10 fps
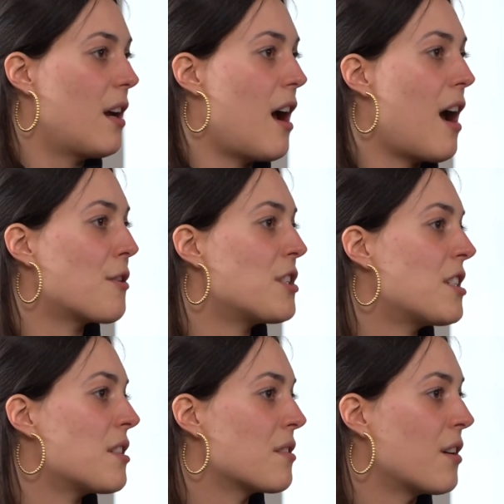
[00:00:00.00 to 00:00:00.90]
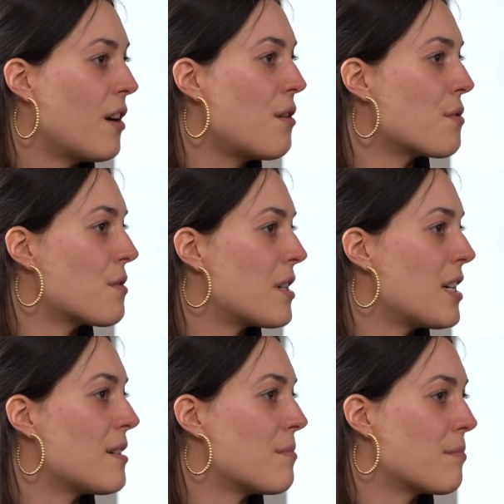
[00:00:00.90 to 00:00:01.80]
How did it go
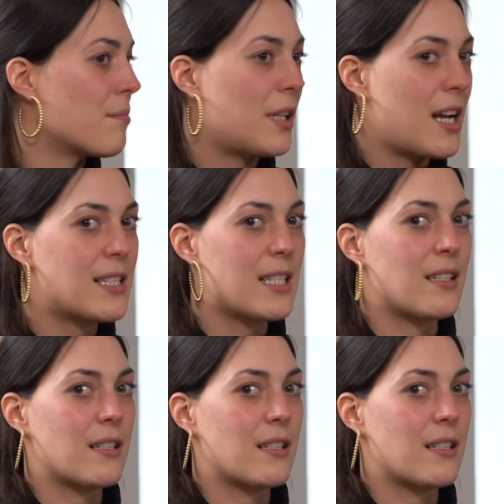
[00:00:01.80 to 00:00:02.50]
planning